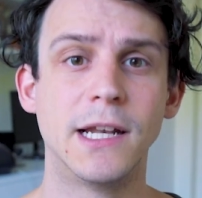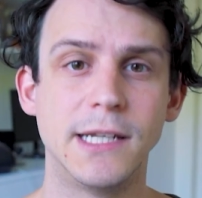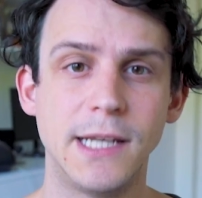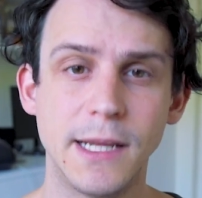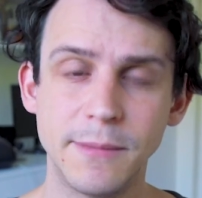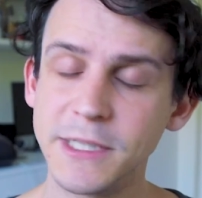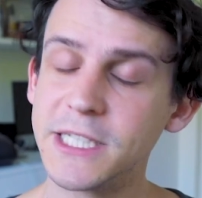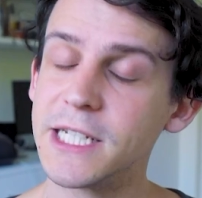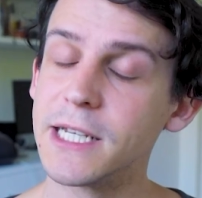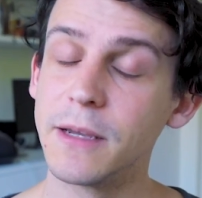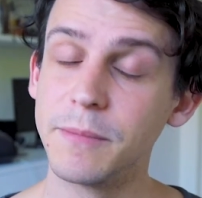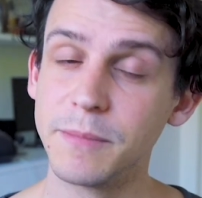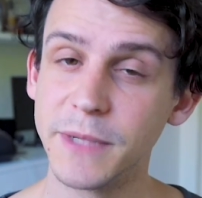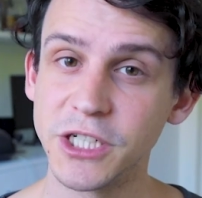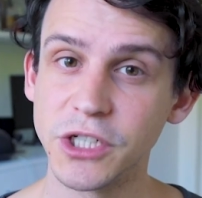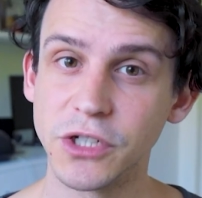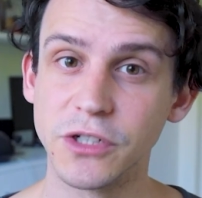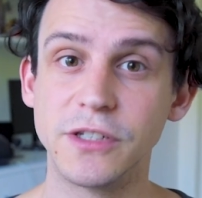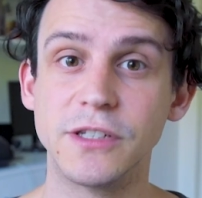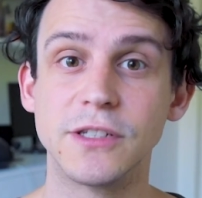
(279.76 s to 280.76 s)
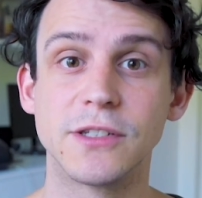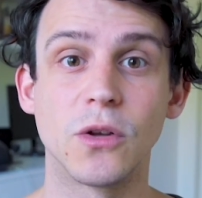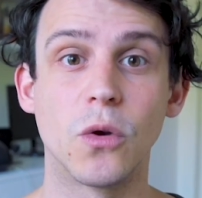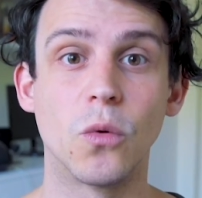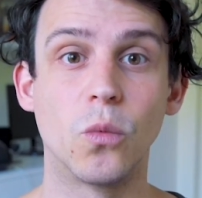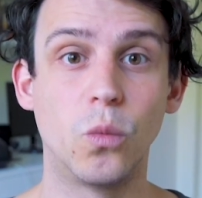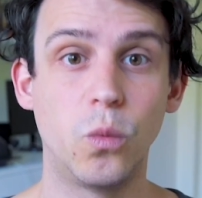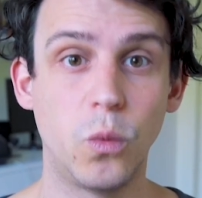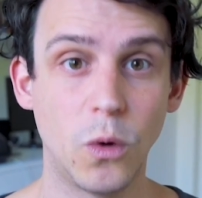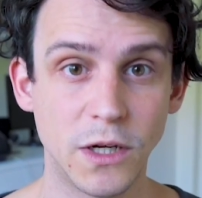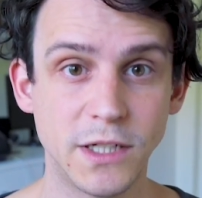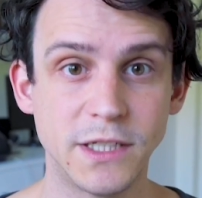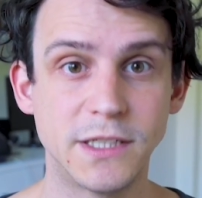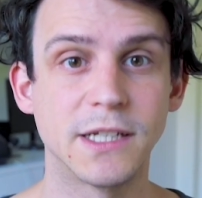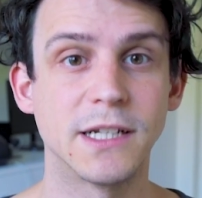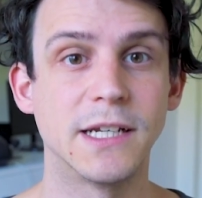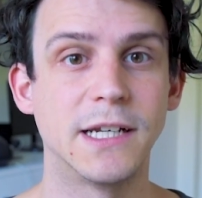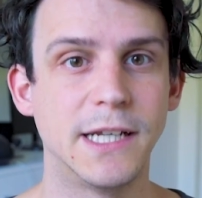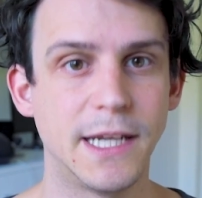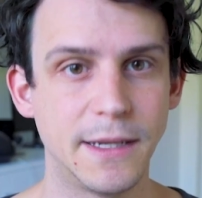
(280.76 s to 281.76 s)
limiting emissions
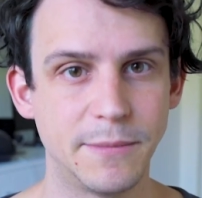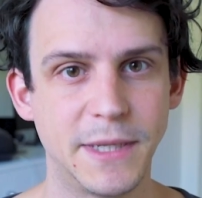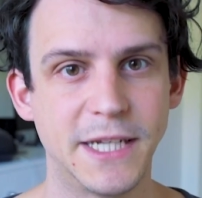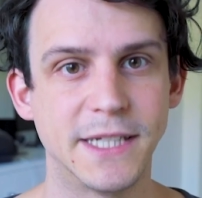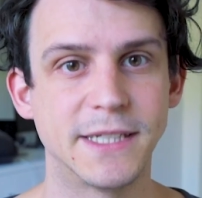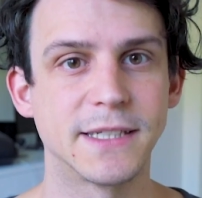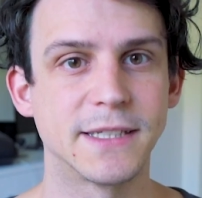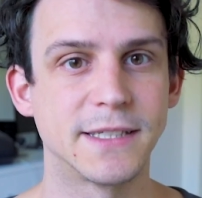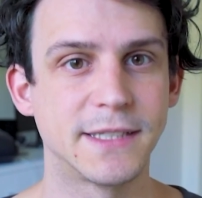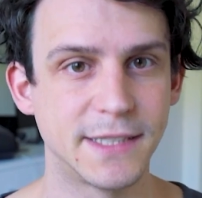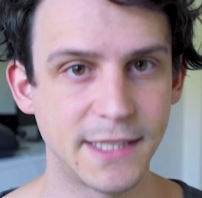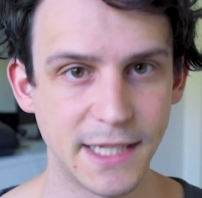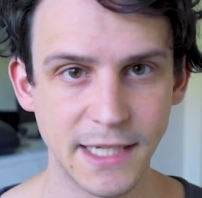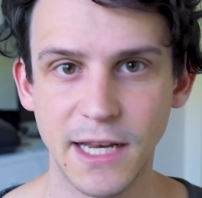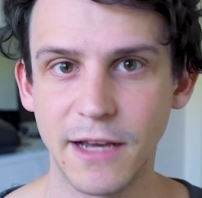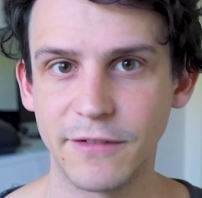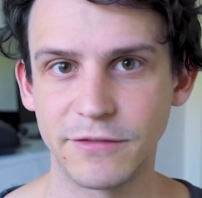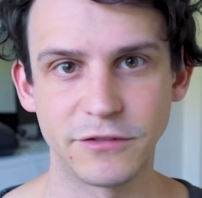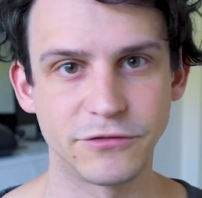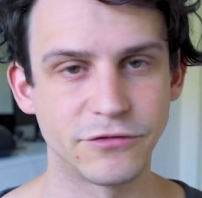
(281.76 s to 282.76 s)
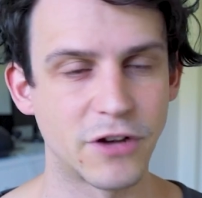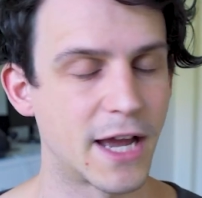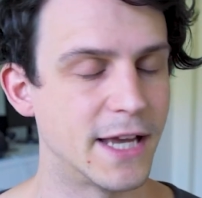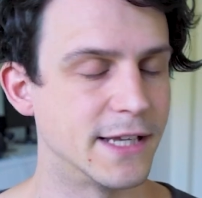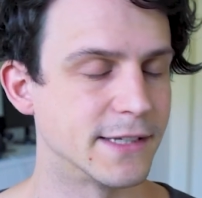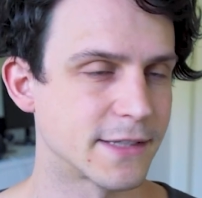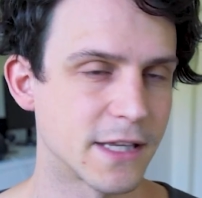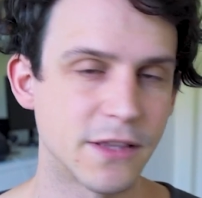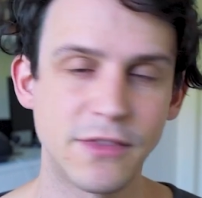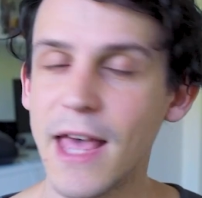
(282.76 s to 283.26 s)
would limit sea level rise,